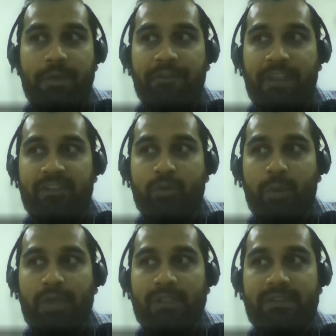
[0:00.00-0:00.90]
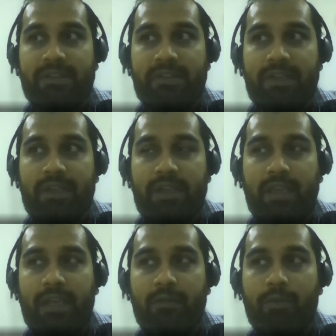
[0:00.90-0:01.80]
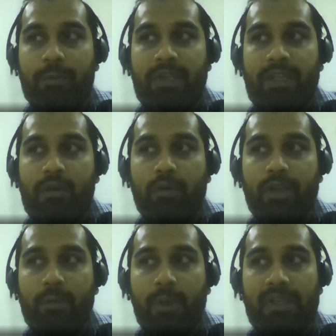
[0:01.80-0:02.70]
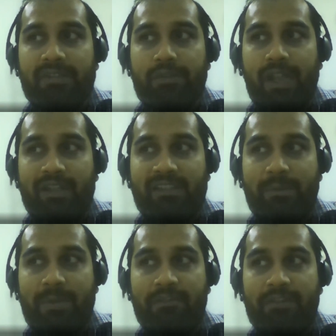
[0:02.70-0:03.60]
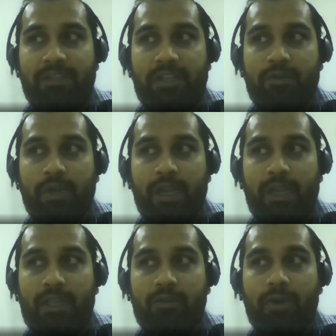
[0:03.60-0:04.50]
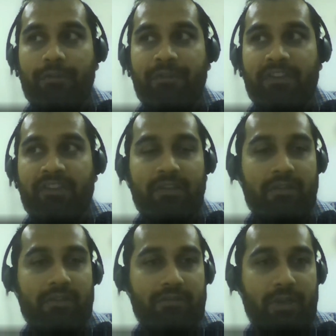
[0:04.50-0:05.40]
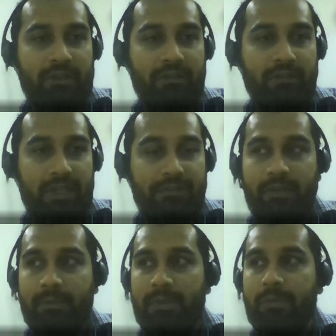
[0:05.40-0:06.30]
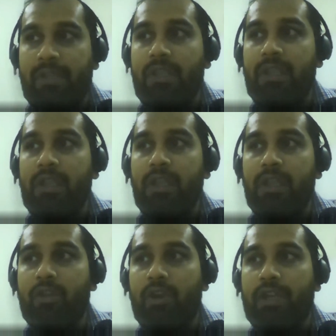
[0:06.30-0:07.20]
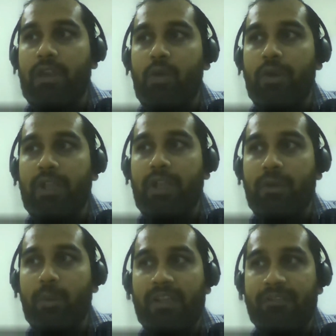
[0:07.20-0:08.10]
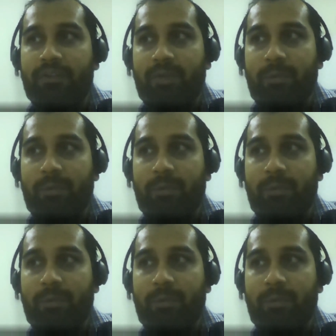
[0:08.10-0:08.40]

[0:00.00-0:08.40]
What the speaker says: fetched once, it would be decoded once. So that's the benefit that you are getting. You are fetching this instruction once from the memory, you are decoding it once from the